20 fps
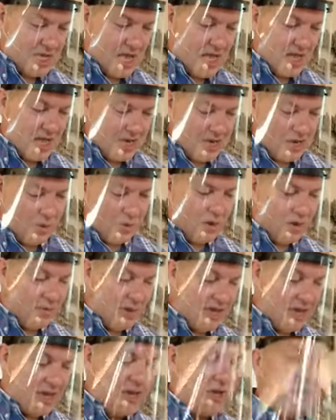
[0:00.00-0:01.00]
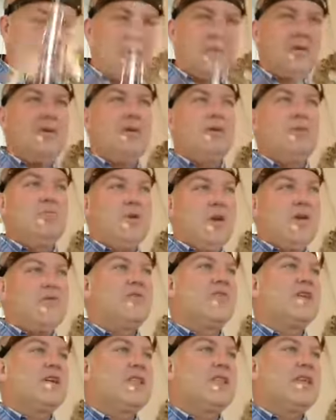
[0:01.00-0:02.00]
Now, I want to make it
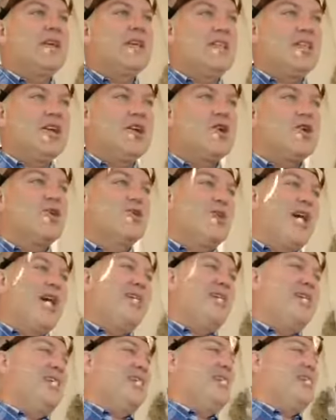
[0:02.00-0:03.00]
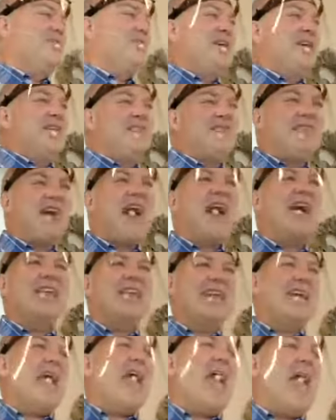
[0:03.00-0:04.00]
perfectly clear that, that
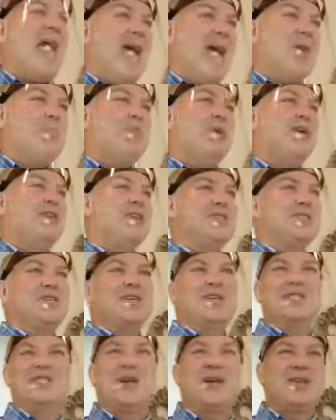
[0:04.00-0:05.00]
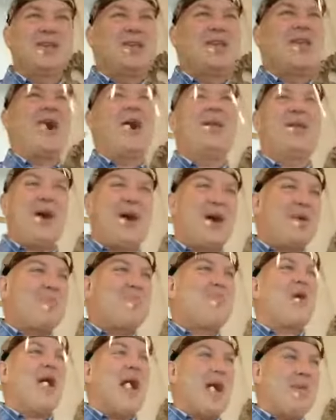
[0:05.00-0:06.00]
finding happiness is not our
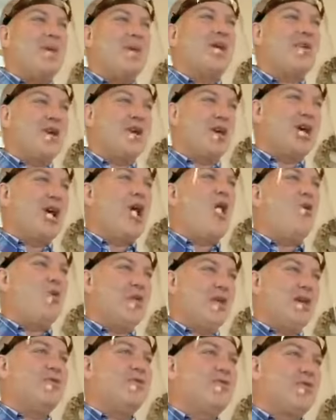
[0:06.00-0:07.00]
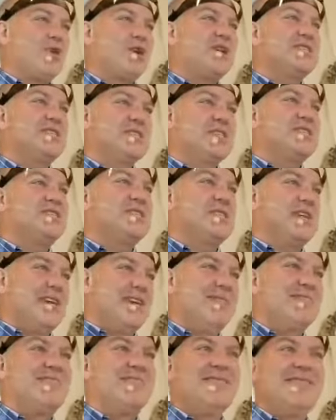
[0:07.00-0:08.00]
primary goal for existing.
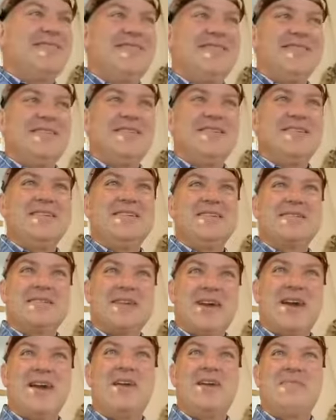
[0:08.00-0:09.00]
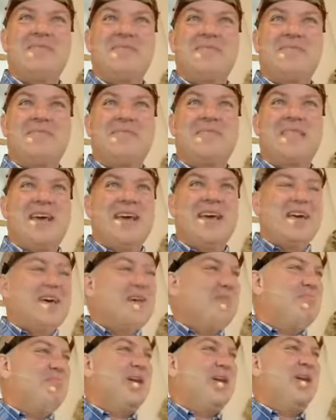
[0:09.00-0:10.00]
Okay?
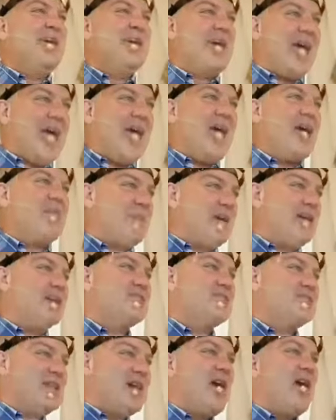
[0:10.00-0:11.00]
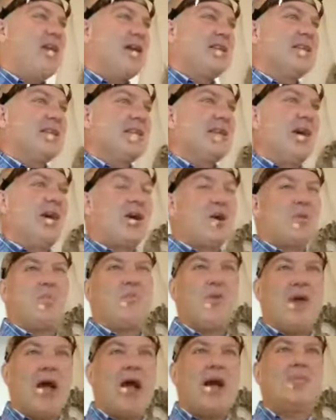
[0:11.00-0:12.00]
Being happy is not our
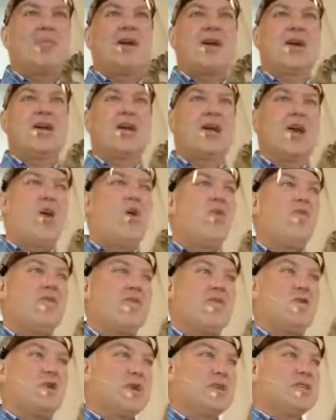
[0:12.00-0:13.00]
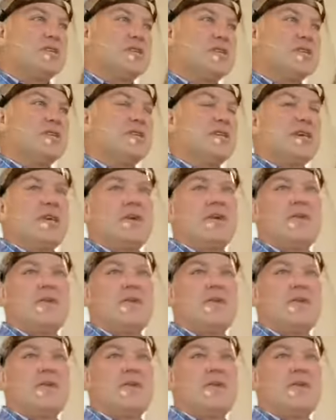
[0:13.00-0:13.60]
primary goal for existing.